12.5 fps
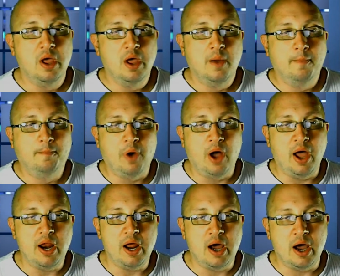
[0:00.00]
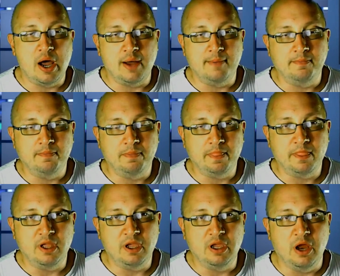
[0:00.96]
But you
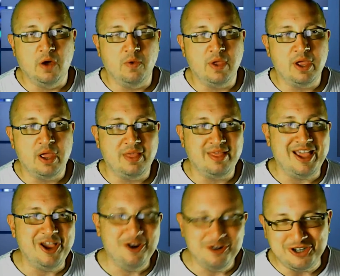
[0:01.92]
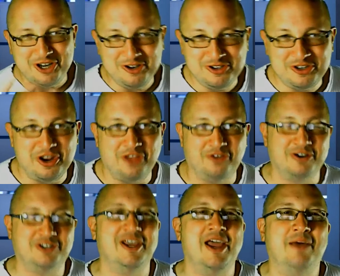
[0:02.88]
know, here's another
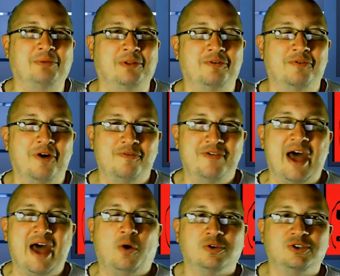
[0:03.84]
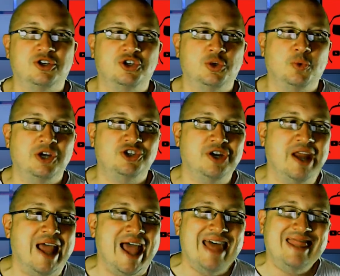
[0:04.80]
example of that whole situation.
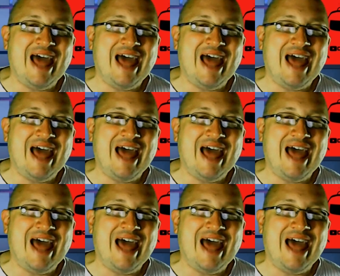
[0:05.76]
That